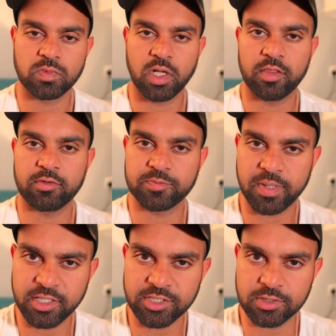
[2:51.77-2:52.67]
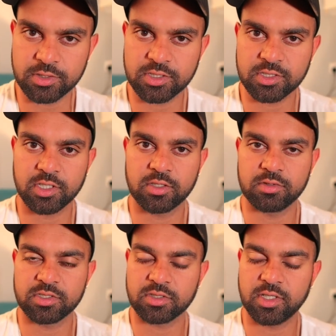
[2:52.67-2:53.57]
And there's patience, and there
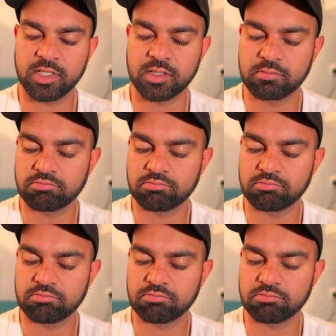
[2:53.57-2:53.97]
is a